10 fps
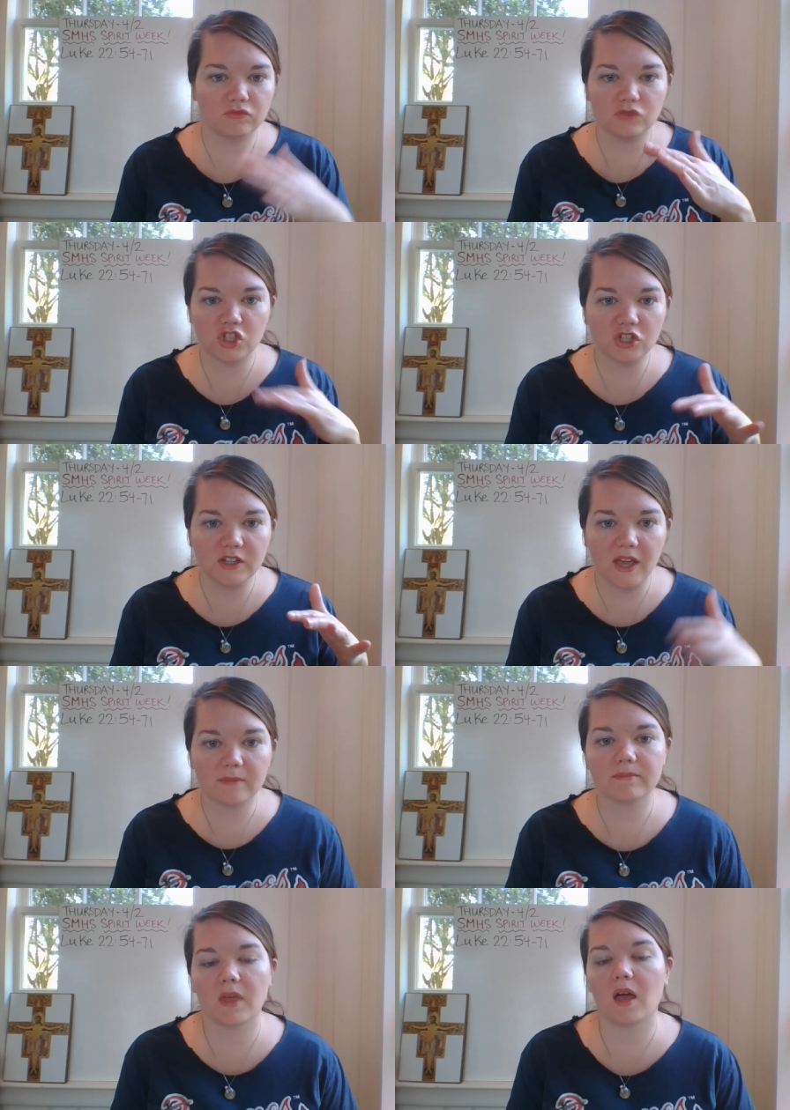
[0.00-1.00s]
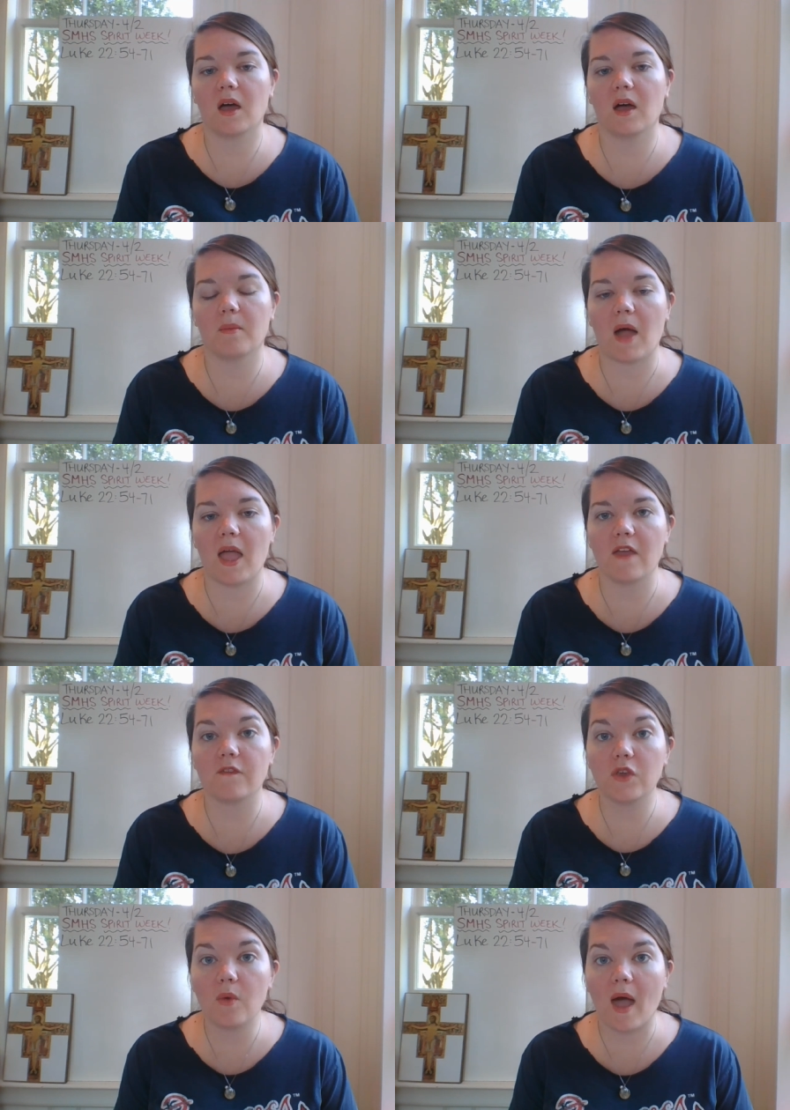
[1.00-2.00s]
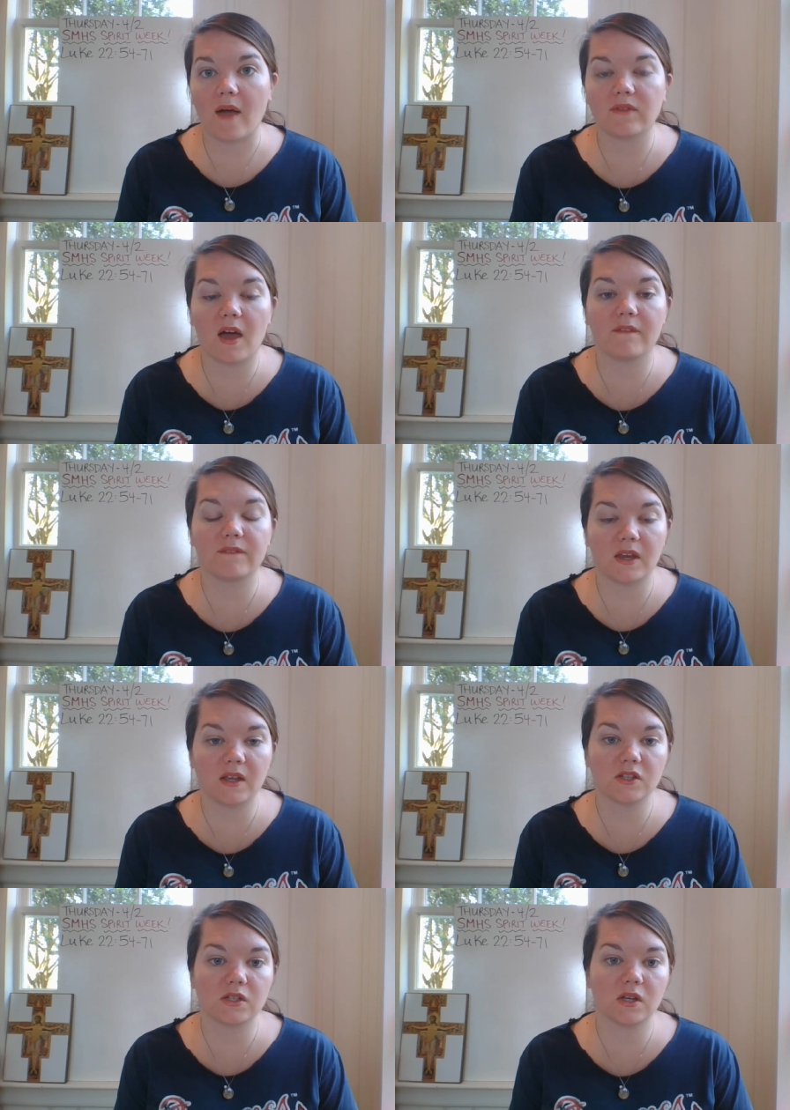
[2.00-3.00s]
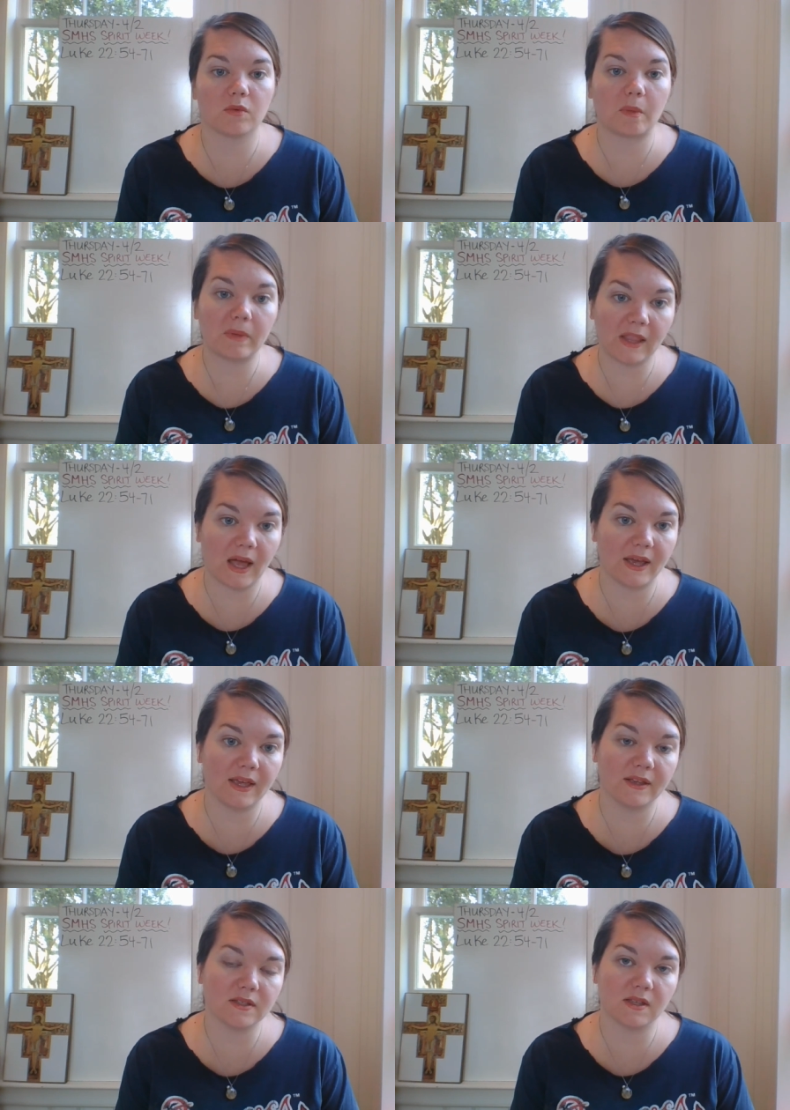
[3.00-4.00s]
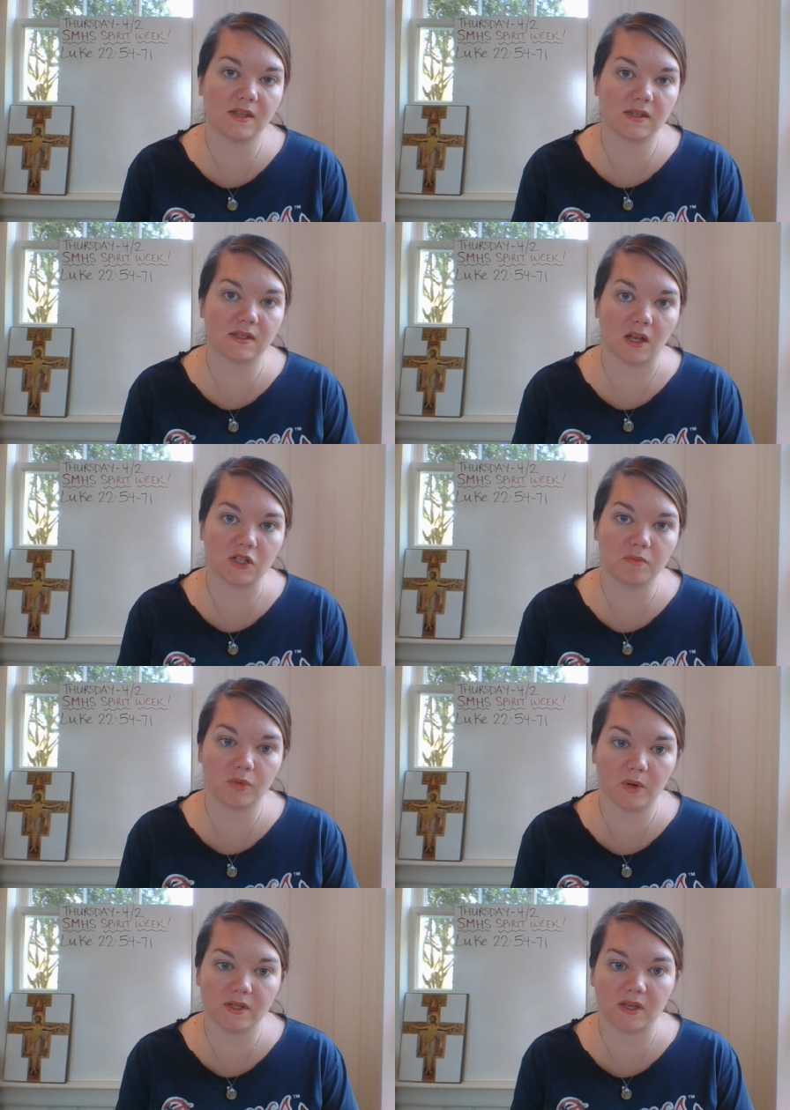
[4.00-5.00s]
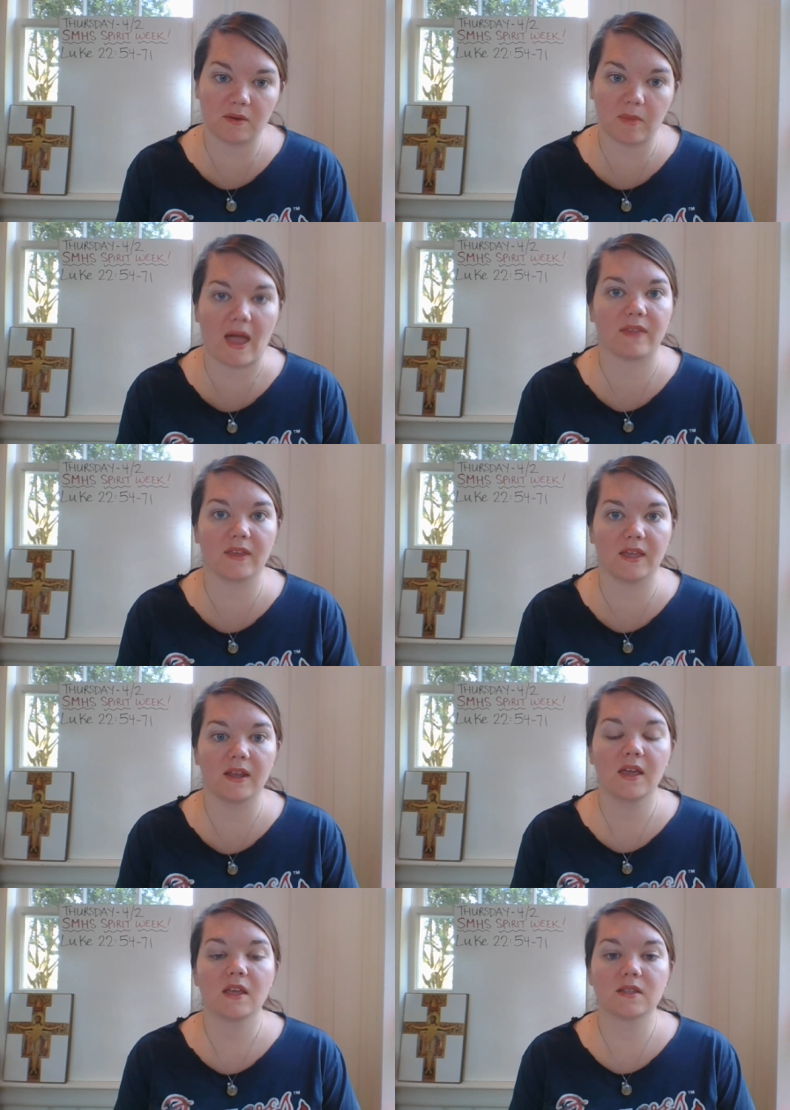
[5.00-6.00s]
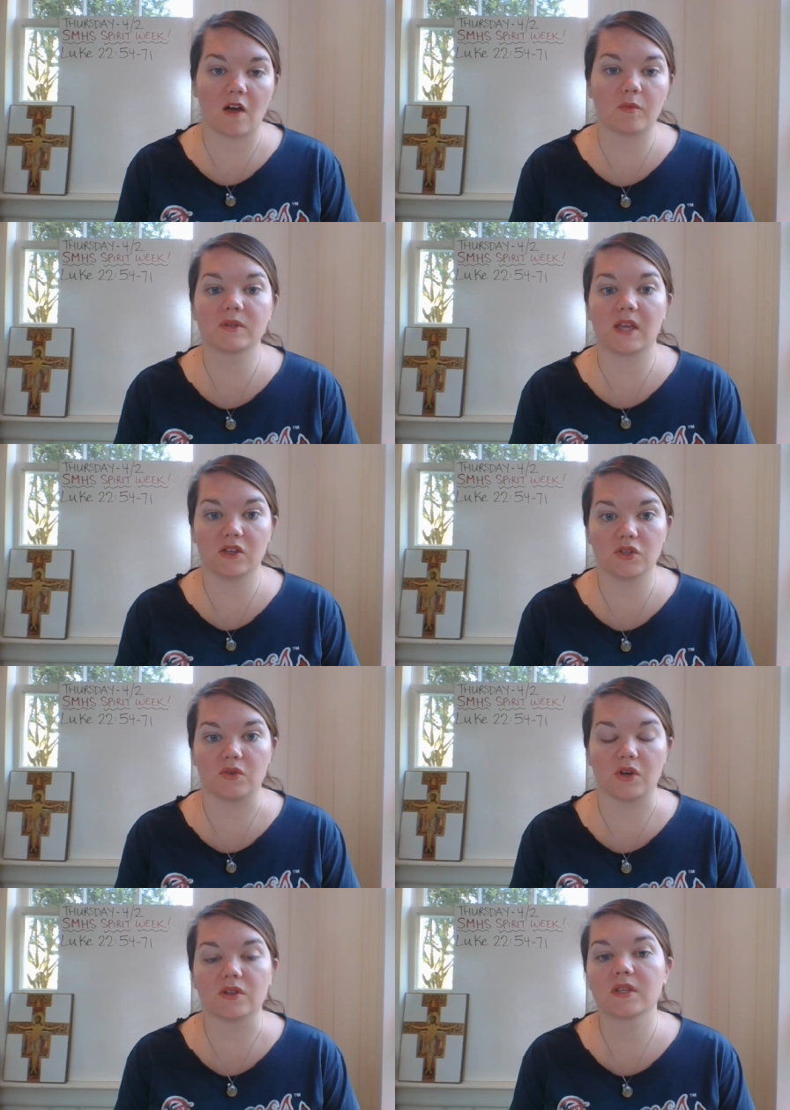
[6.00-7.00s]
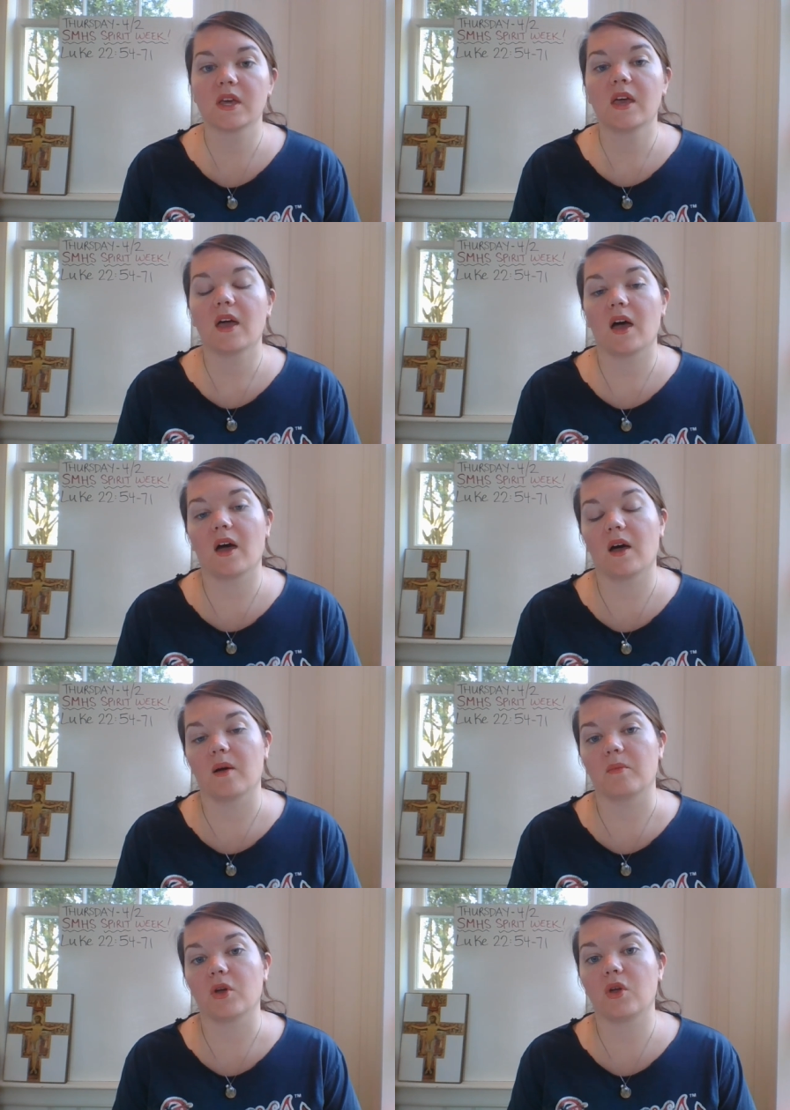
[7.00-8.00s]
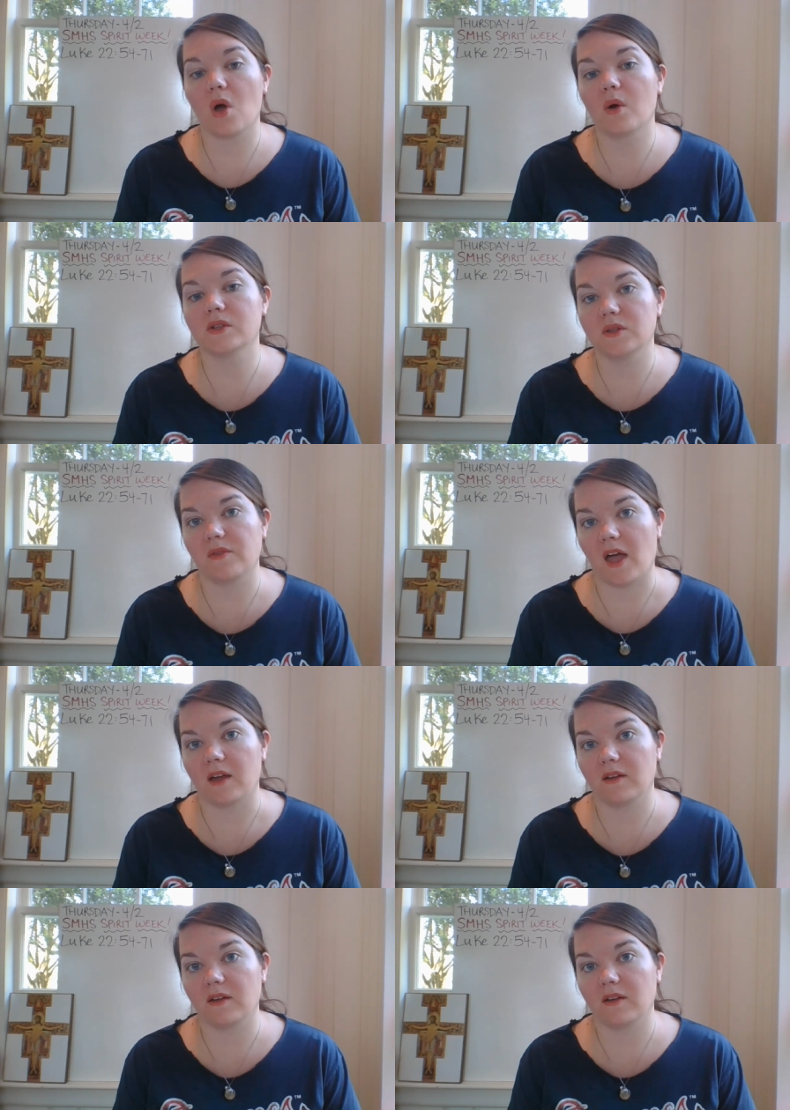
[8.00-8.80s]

chill day. Um, if you have not finished replying to the discussion boards on Padlet, sophomores and juniors, um, go and do that.